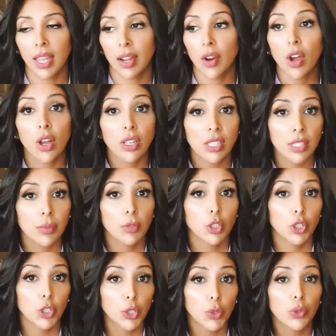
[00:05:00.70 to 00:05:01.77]
There are some
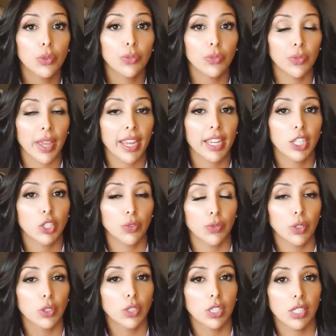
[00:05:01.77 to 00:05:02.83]
new age
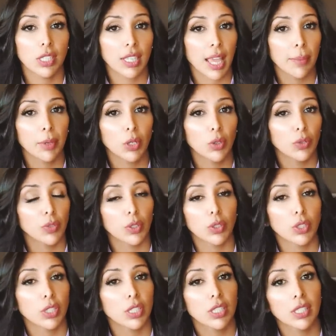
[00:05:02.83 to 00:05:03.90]
filters, chemical
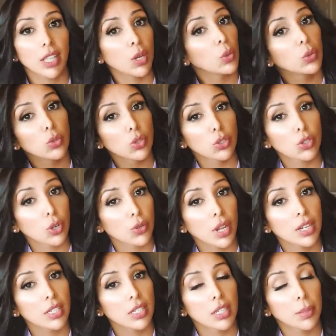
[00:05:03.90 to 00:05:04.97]
filters, that also don't
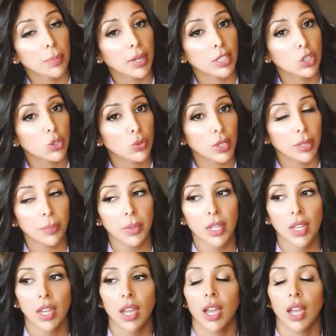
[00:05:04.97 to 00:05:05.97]
enter the bloodstream.